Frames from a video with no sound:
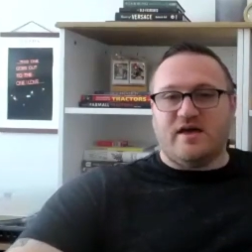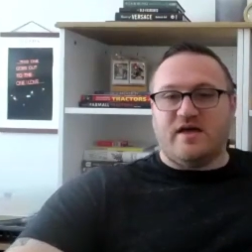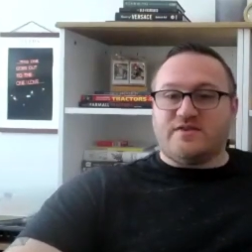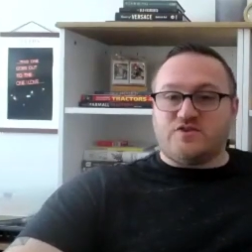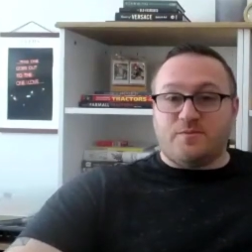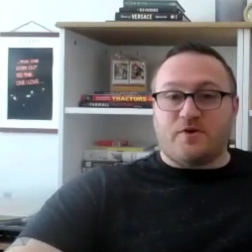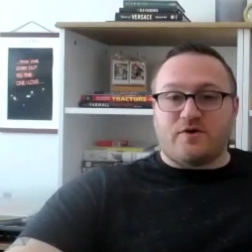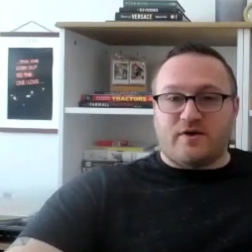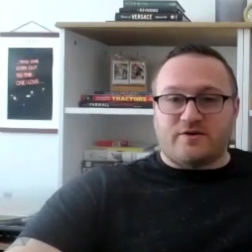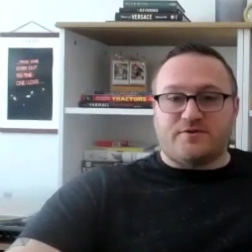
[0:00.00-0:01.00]
That's super
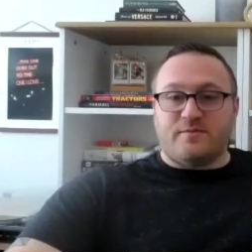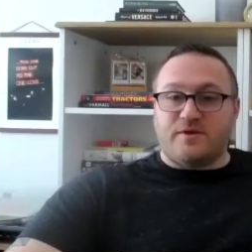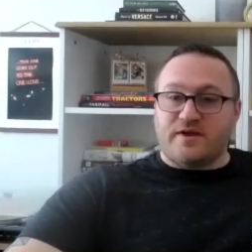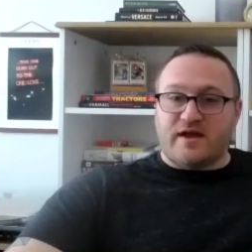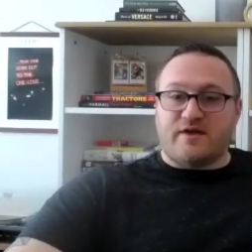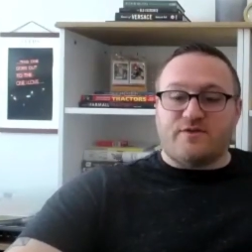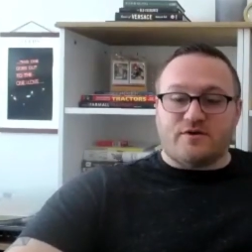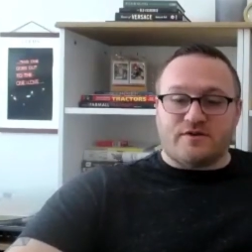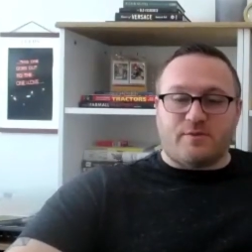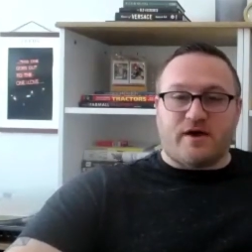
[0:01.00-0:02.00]
critical to building out the
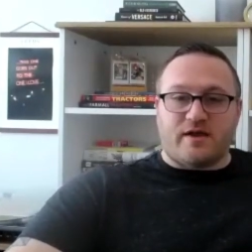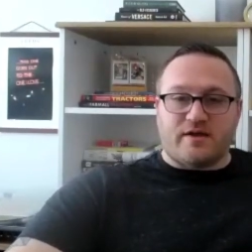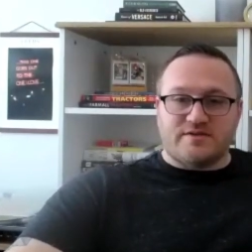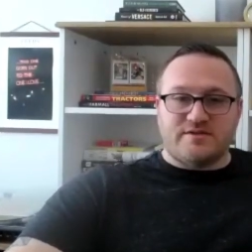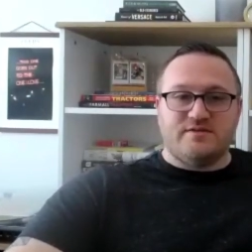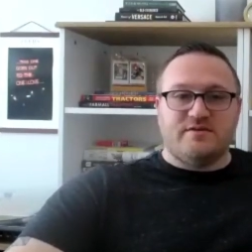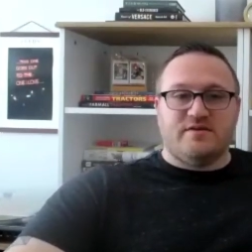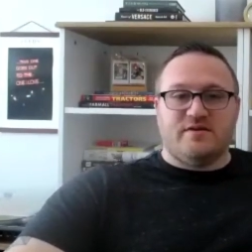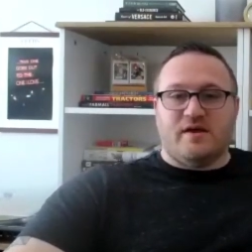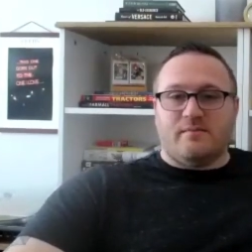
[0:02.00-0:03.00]
early product.
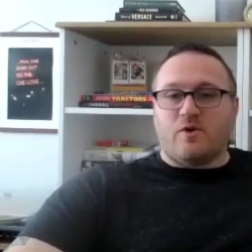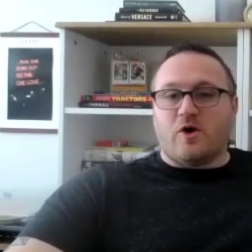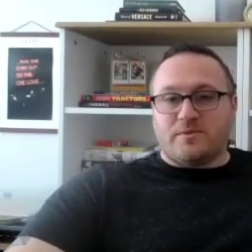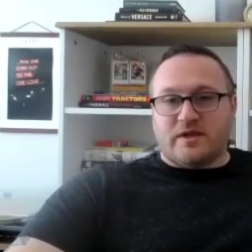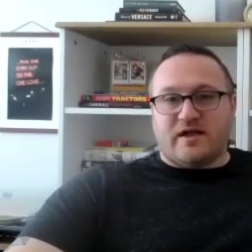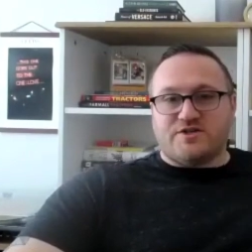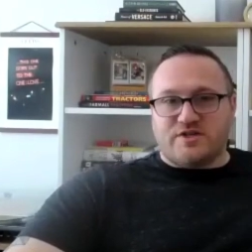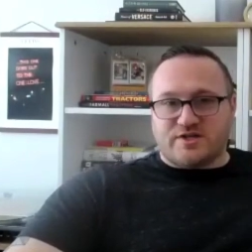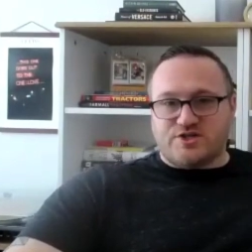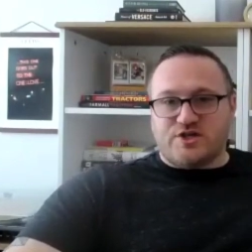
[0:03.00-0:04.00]
We're hoping to launch
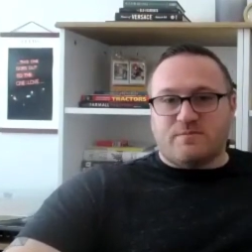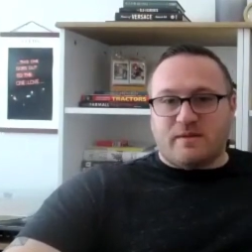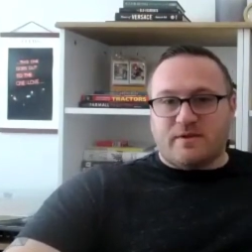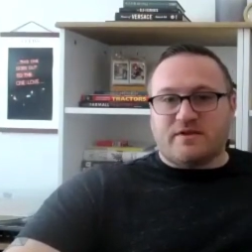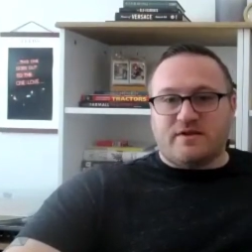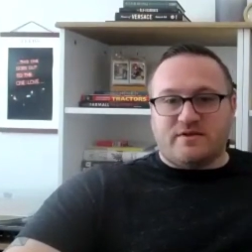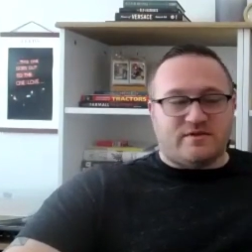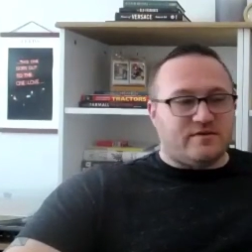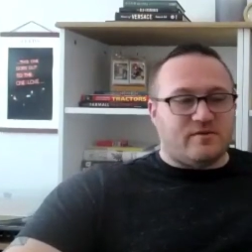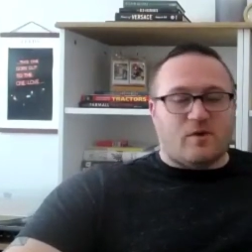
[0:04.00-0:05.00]
next year publicly
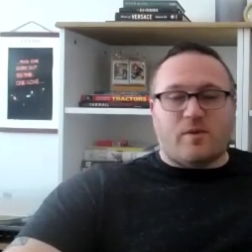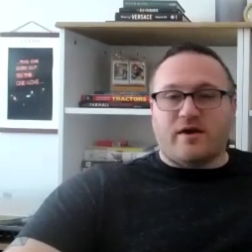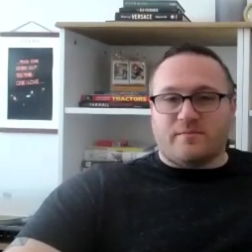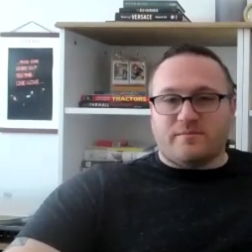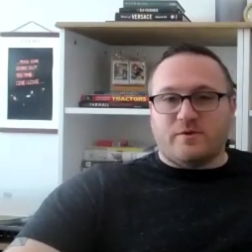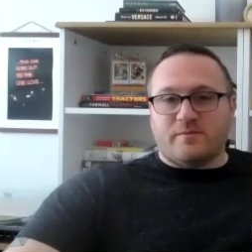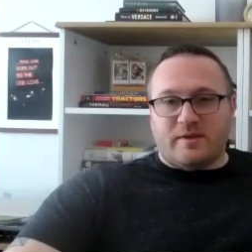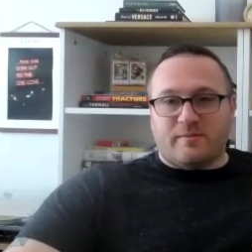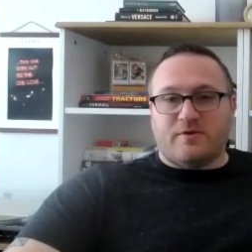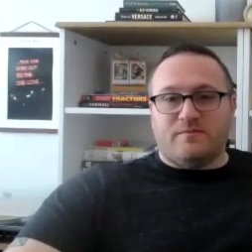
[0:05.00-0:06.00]
to a wider group of
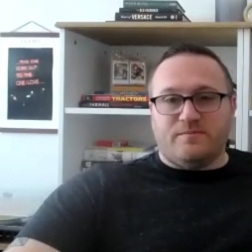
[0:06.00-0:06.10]
people.